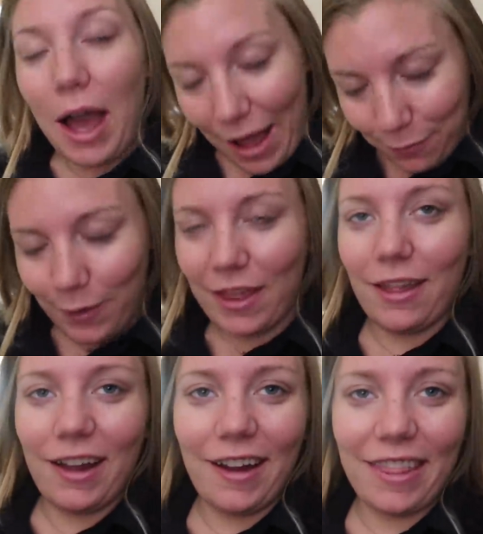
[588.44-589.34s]
Halfway
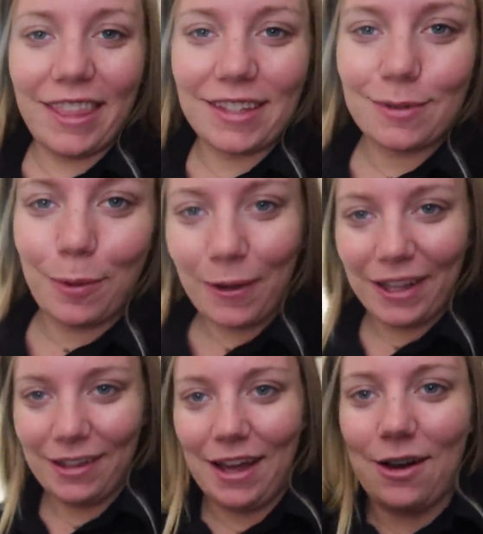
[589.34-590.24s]
there at this
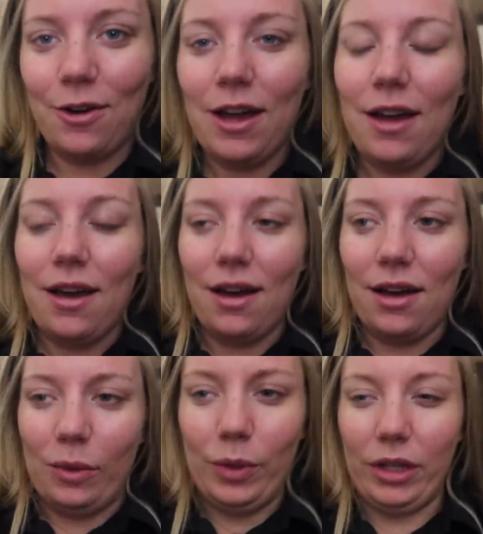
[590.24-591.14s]
point now.
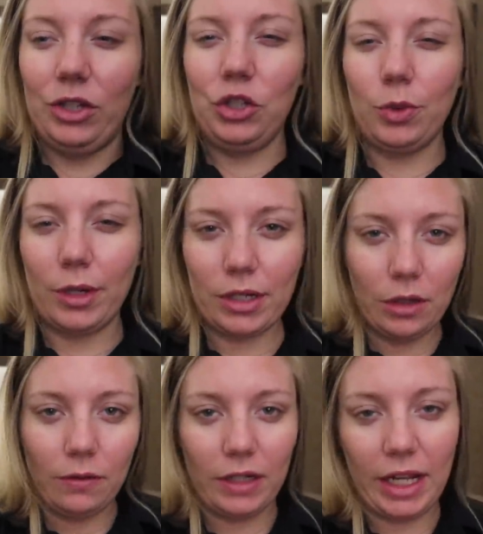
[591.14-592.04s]
Really short
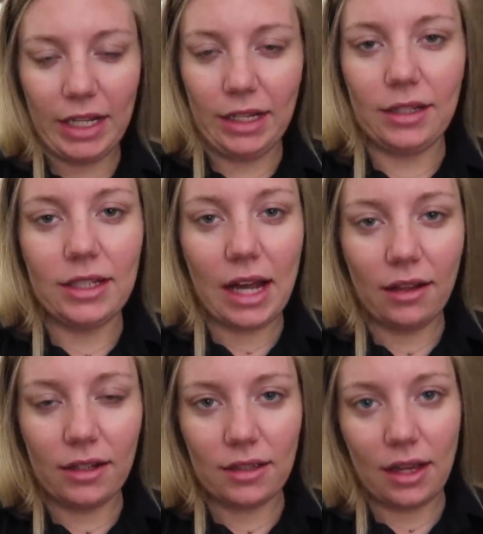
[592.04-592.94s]
overnight in
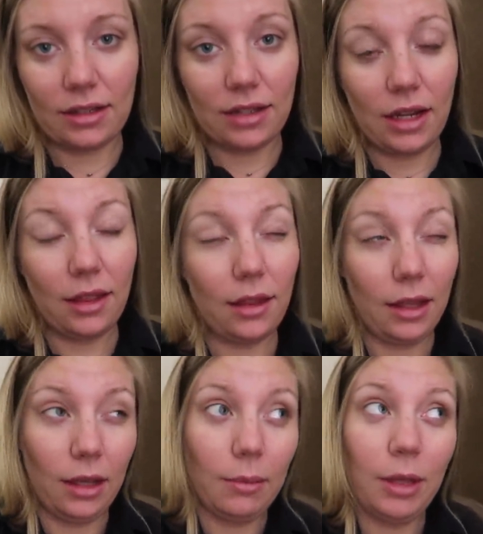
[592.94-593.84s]
Dallas last night.
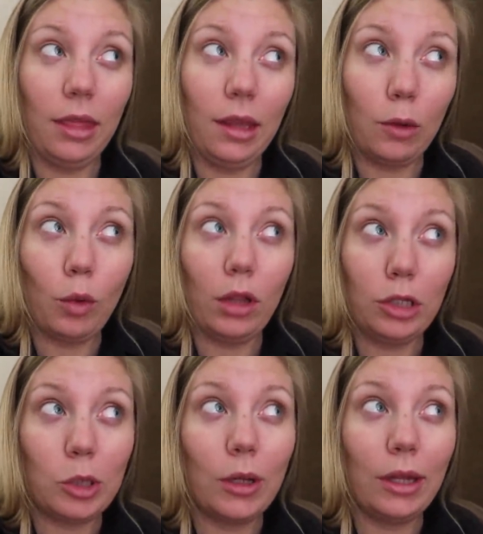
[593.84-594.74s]
Like, I mean, like
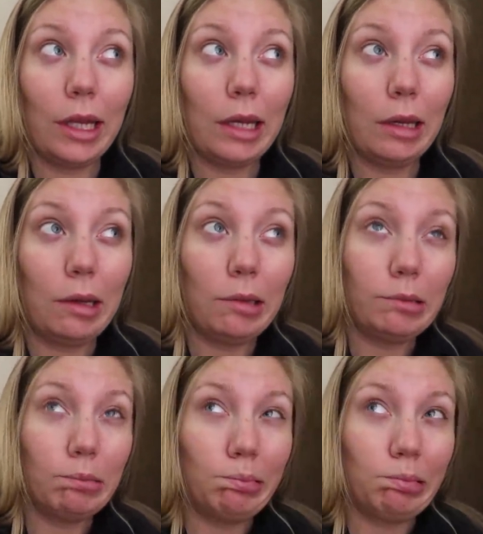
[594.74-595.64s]
really short, like
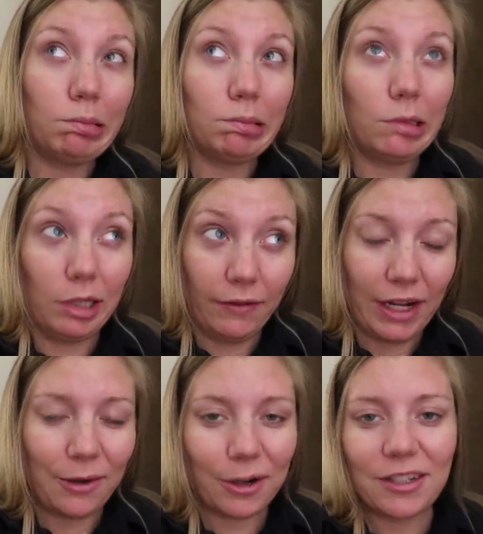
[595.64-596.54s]

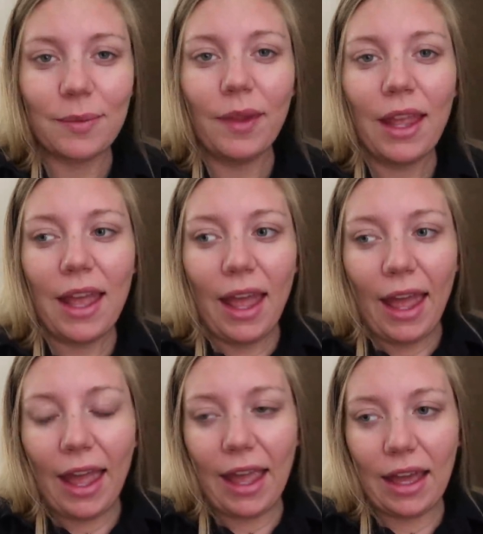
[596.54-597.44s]
11 hours.
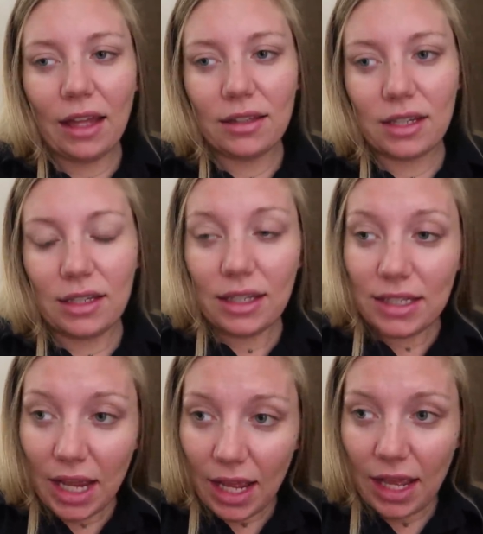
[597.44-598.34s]
And
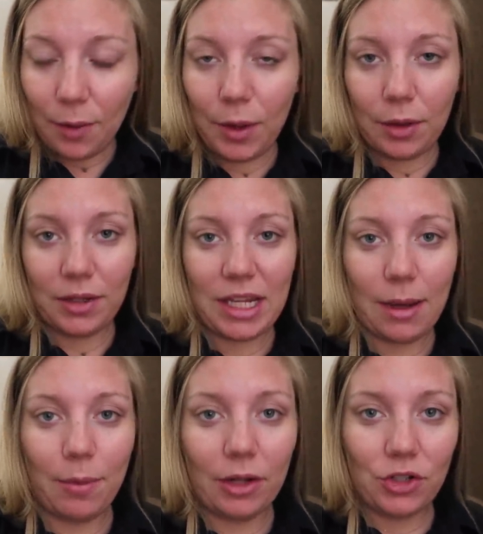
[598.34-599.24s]
today we go to
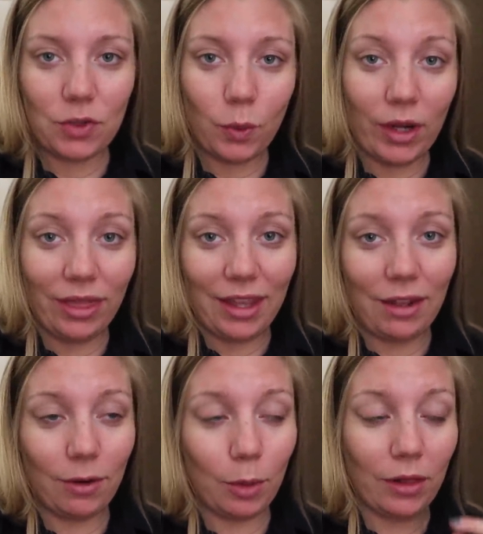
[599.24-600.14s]
Tampa, just one leg from